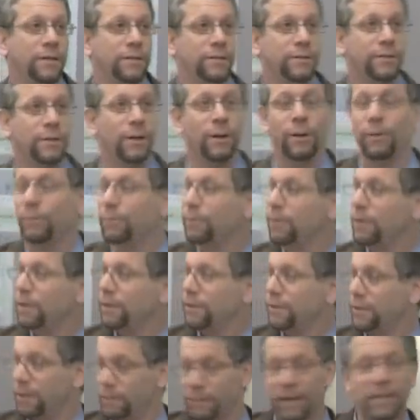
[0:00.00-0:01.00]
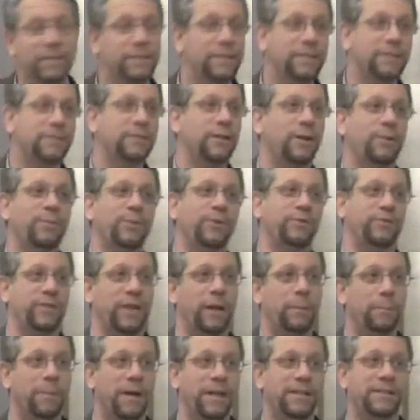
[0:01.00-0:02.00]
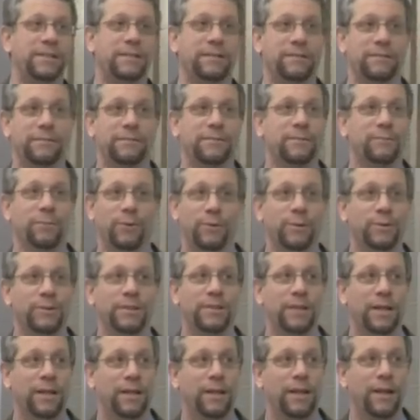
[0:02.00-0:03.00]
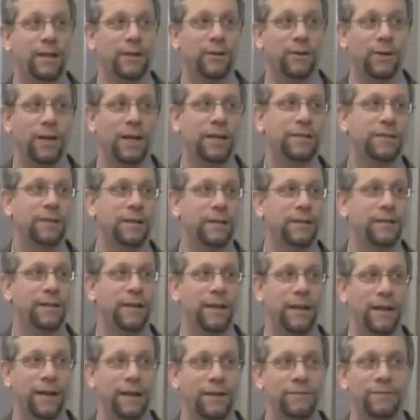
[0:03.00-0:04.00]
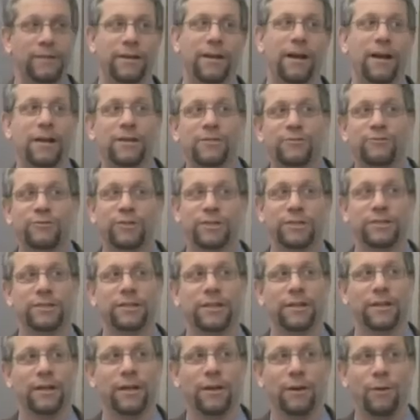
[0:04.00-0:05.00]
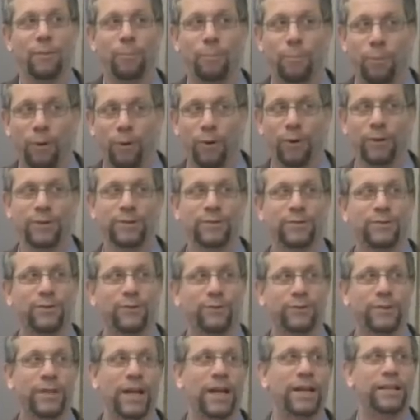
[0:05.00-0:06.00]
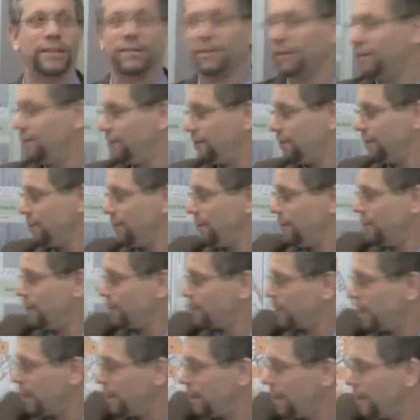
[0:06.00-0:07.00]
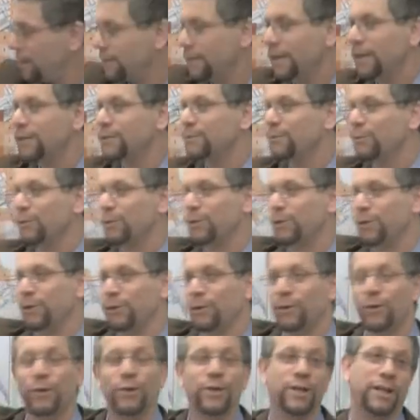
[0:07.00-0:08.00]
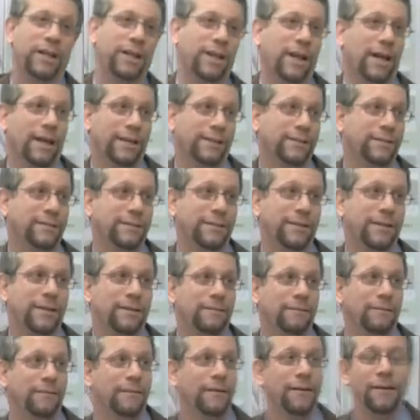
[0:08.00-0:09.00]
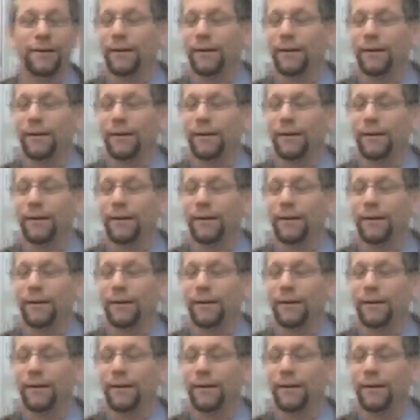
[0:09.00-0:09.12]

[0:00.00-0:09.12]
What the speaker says: So the amazing job of the ambassadors was that they collected 1,100 points of data, okay, and that's what you're looking at here.